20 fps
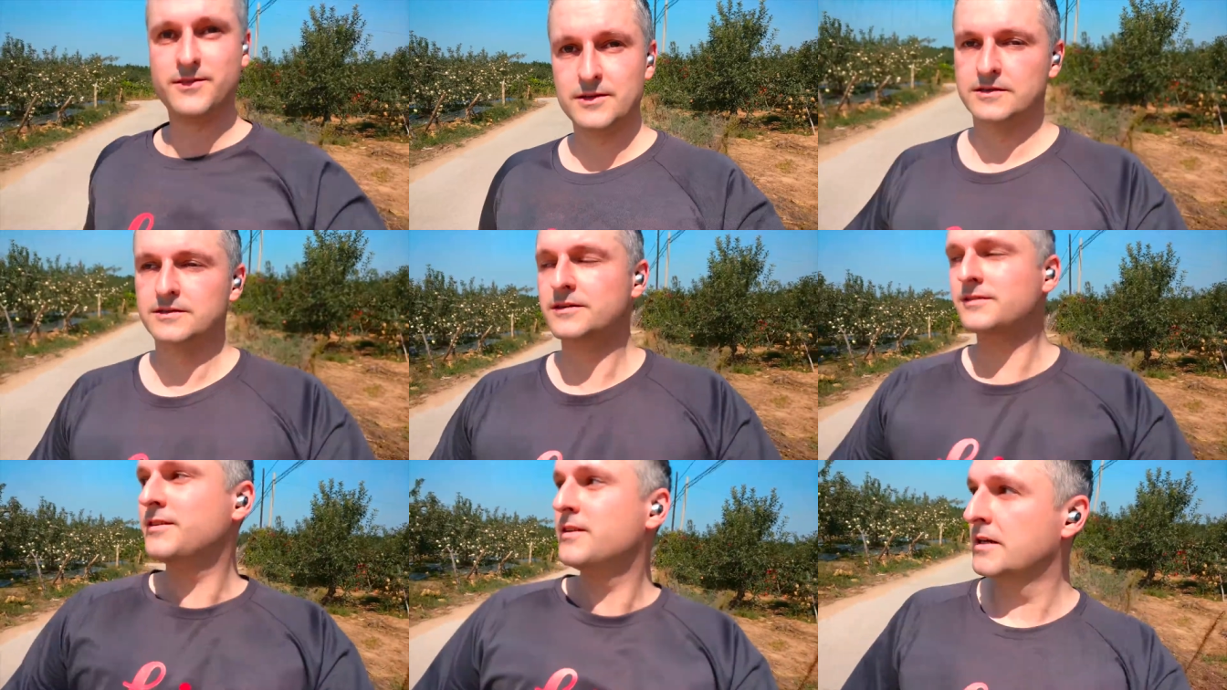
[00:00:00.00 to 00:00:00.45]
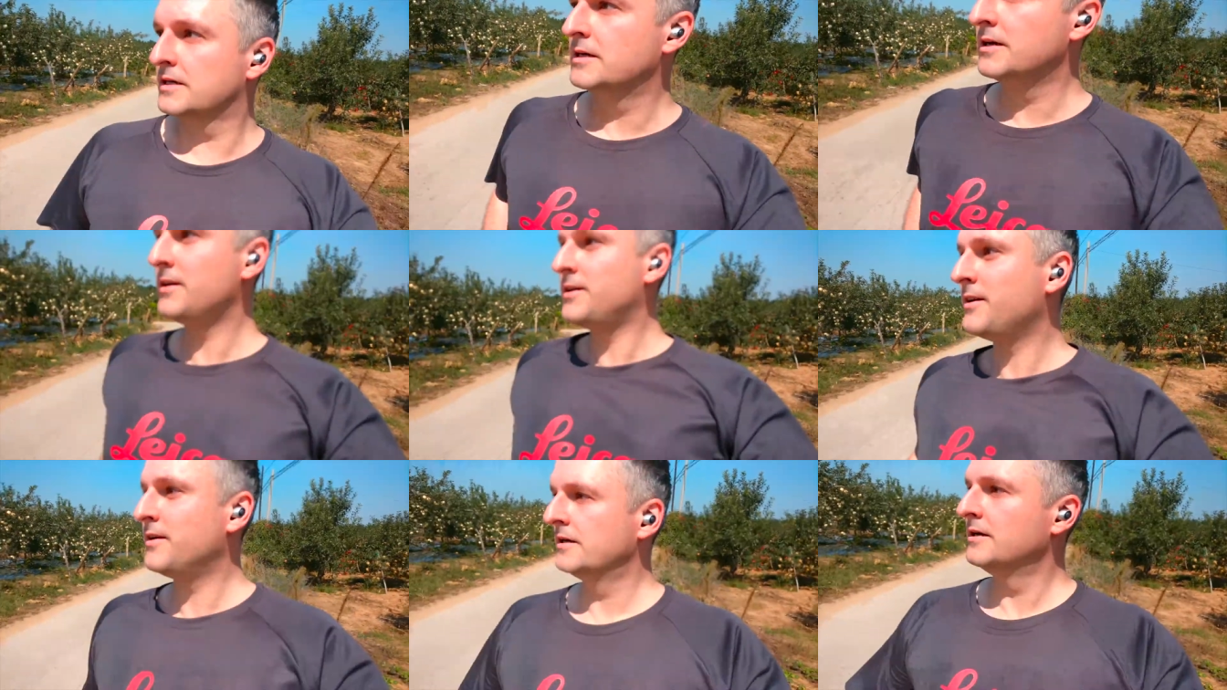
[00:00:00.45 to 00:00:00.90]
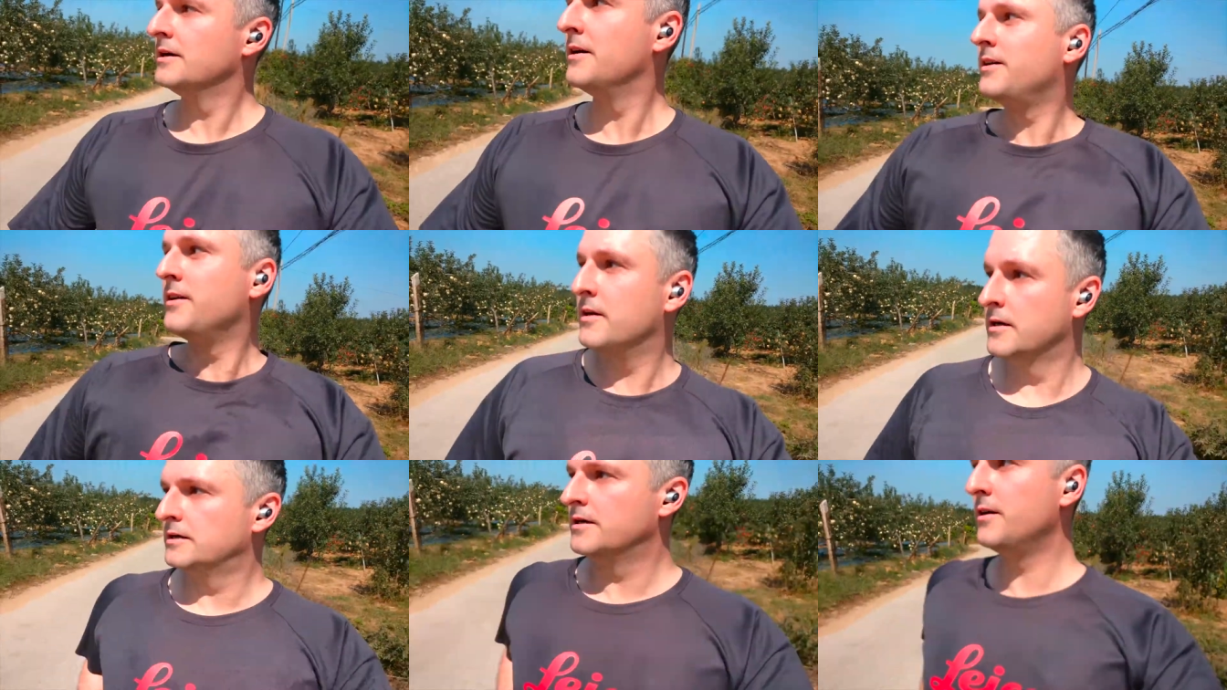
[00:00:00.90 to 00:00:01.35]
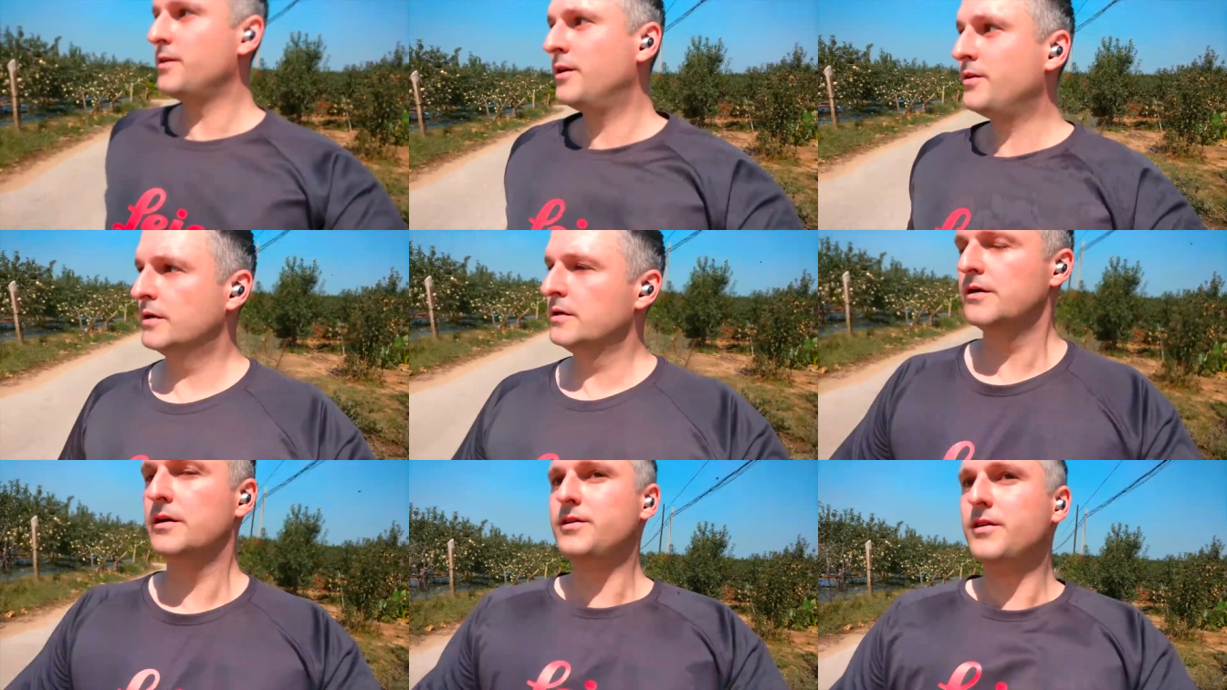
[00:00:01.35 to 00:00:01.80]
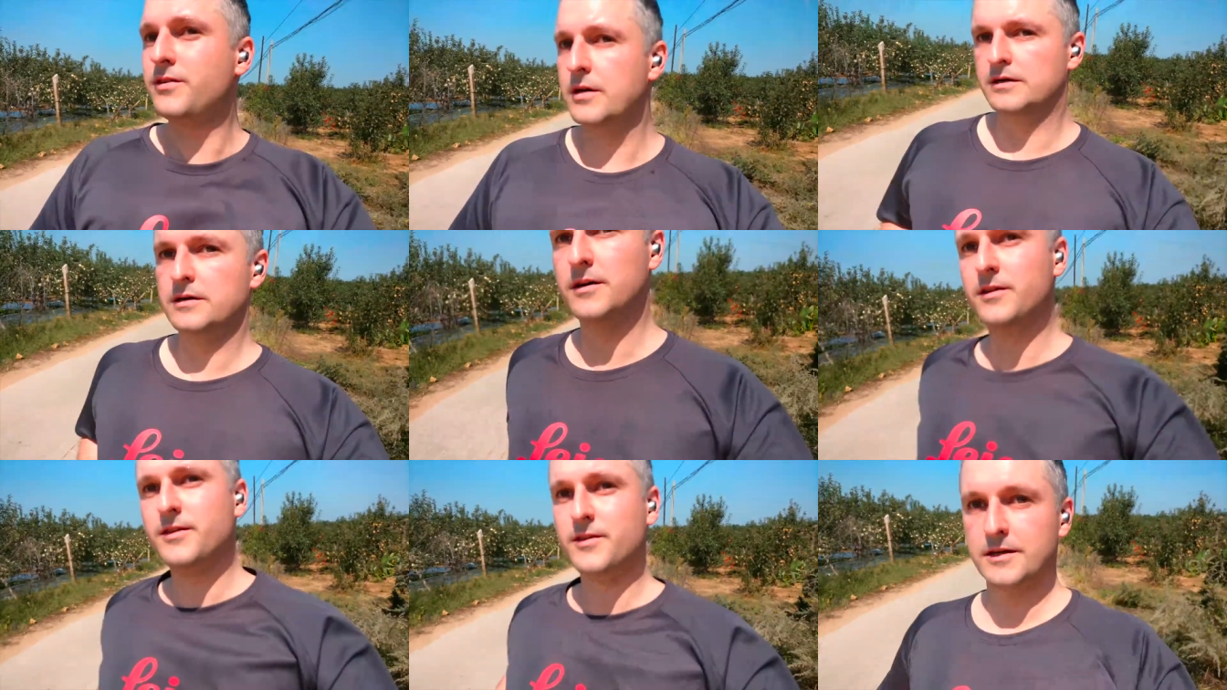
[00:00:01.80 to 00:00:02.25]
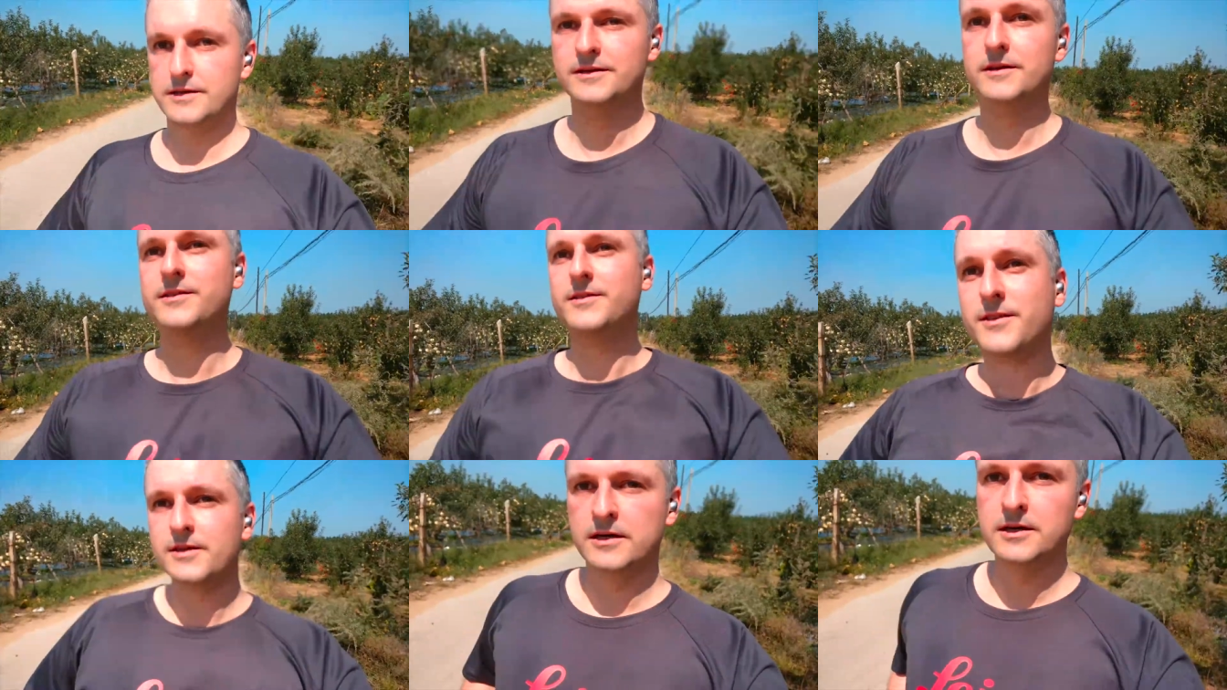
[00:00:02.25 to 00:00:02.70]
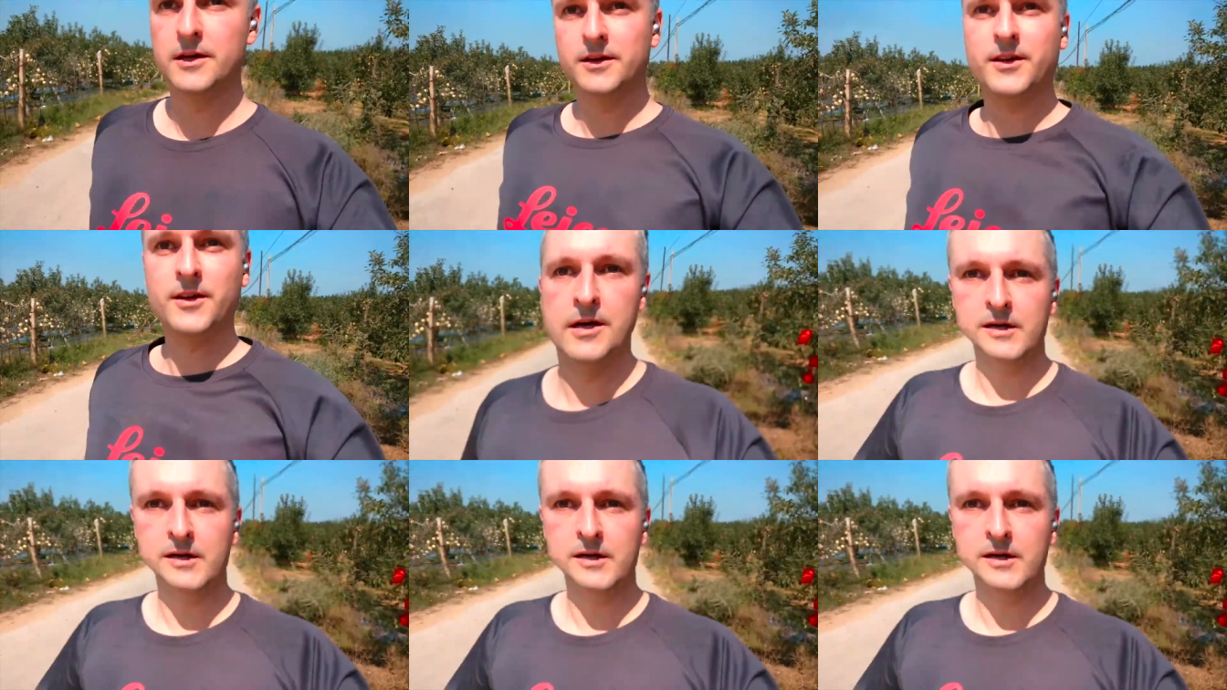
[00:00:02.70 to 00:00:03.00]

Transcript: the earbuds hold even better. But with both ear-tip